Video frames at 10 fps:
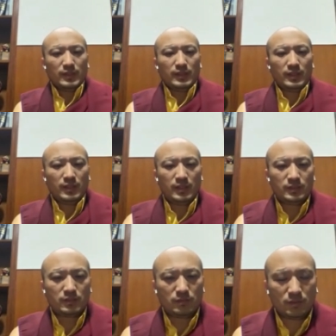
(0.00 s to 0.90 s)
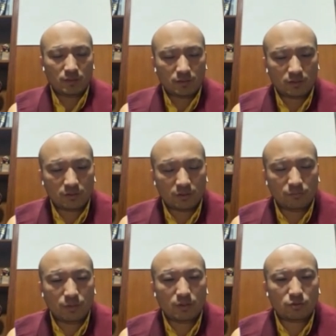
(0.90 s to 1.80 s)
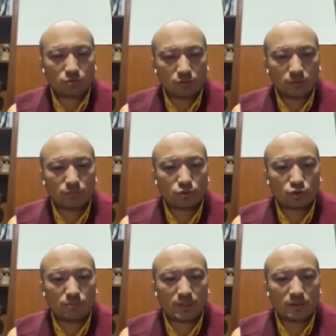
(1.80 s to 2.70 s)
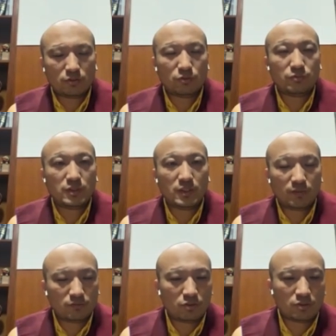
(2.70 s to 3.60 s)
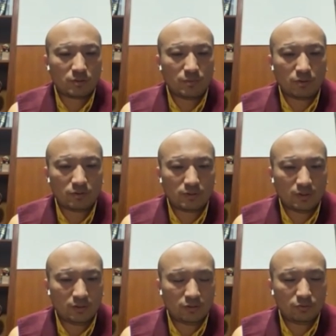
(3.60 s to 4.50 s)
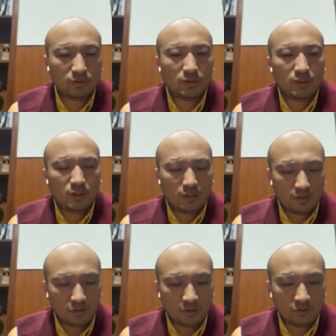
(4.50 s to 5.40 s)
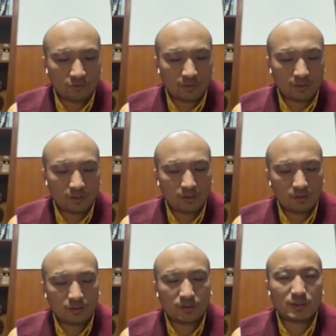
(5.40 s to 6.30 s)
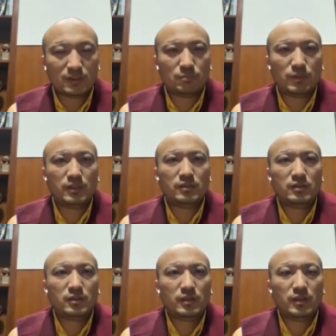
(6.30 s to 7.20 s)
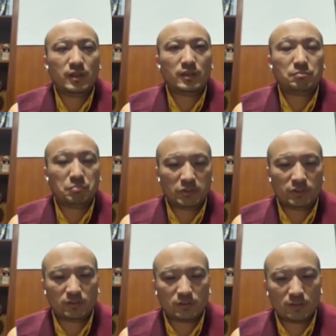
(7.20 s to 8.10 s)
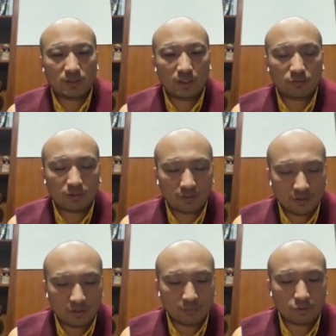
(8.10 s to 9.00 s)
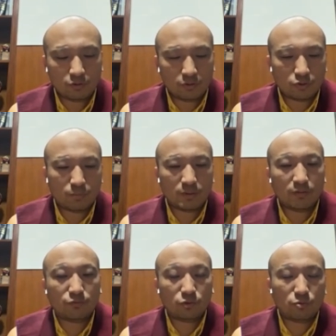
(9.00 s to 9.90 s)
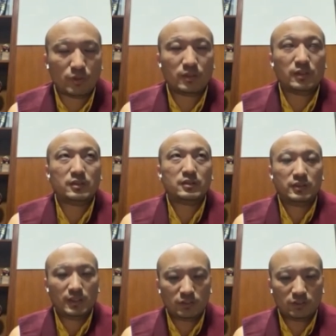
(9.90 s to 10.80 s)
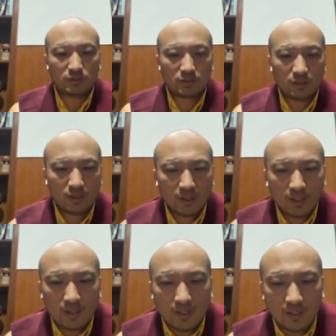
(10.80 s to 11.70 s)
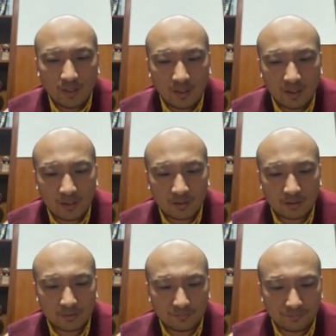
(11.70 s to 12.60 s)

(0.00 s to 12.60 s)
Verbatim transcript: And uh, Sutim, Sopa. So we have talked about the three generosity, discipline, and patience. Now, the, the fourth one is diligence. And